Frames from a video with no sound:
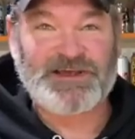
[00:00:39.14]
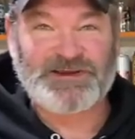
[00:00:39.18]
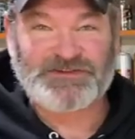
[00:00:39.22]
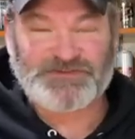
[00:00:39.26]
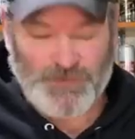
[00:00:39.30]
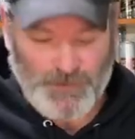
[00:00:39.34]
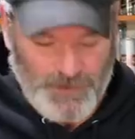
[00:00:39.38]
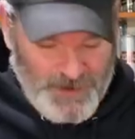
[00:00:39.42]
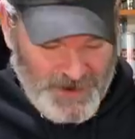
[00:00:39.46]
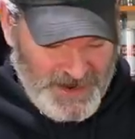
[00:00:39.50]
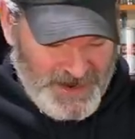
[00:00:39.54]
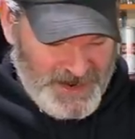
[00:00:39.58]

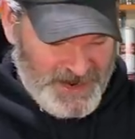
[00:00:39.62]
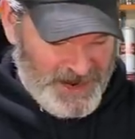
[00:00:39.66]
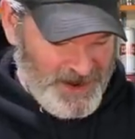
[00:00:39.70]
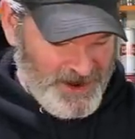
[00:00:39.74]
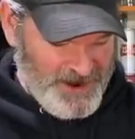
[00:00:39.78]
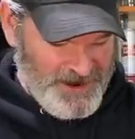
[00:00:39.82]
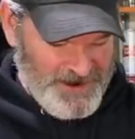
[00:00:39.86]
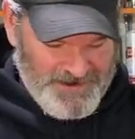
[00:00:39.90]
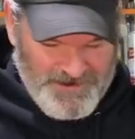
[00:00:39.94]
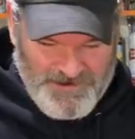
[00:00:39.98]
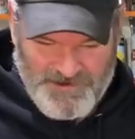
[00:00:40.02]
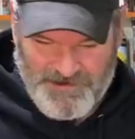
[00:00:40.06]
this one right
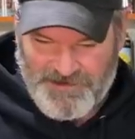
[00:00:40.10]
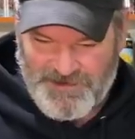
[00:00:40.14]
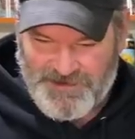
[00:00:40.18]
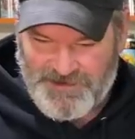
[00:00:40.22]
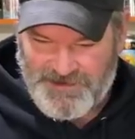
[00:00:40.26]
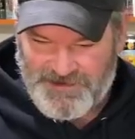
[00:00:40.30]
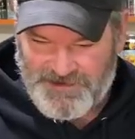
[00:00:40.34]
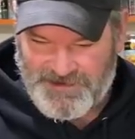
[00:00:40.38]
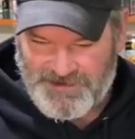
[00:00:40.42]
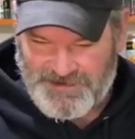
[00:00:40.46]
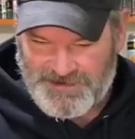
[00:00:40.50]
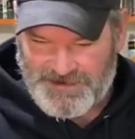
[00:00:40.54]
here?
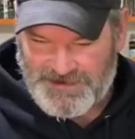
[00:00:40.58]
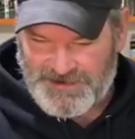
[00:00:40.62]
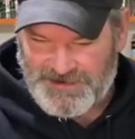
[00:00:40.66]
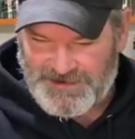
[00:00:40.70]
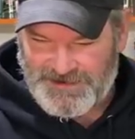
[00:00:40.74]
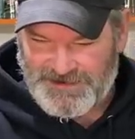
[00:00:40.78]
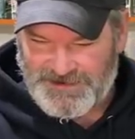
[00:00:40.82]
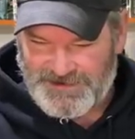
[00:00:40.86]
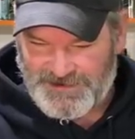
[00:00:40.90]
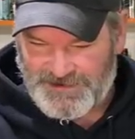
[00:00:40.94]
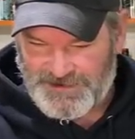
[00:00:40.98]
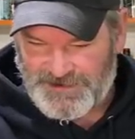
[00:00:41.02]

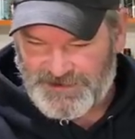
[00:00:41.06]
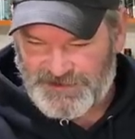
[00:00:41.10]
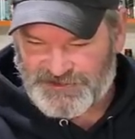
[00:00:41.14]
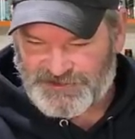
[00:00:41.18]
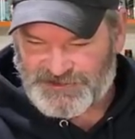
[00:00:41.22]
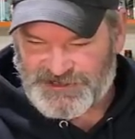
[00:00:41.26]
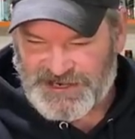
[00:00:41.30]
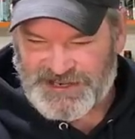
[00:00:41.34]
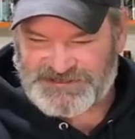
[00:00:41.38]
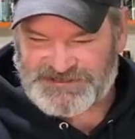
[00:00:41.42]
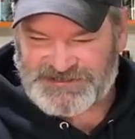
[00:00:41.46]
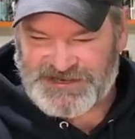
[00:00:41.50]

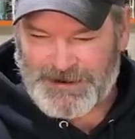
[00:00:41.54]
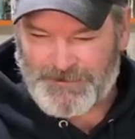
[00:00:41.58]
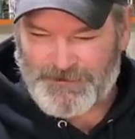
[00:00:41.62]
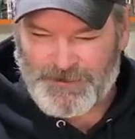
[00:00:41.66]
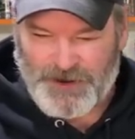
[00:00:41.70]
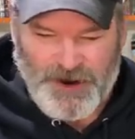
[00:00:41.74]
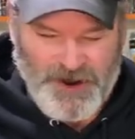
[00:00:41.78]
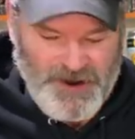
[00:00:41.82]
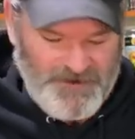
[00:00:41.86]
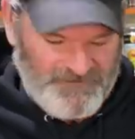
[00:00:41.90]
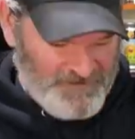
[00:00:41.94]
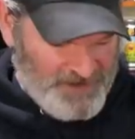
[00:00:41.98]
Chain's
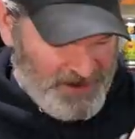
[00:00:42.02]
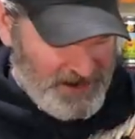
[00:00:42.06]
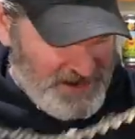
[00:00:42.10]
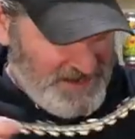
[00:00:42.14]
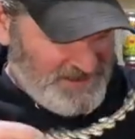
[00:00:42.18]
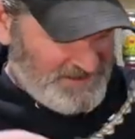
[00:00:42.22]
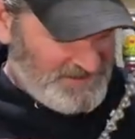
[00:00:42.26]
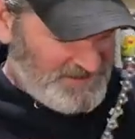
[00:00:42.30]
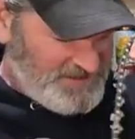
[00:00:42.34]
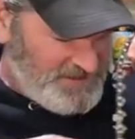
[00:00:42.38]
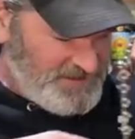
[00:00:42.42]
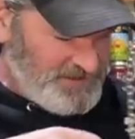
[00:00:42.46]
coming off
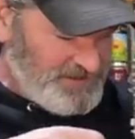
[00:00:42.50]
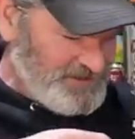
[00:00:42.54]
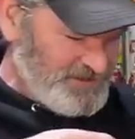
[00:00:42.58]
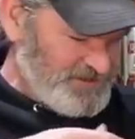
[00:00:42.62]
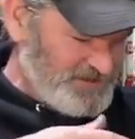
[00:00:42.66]
nice,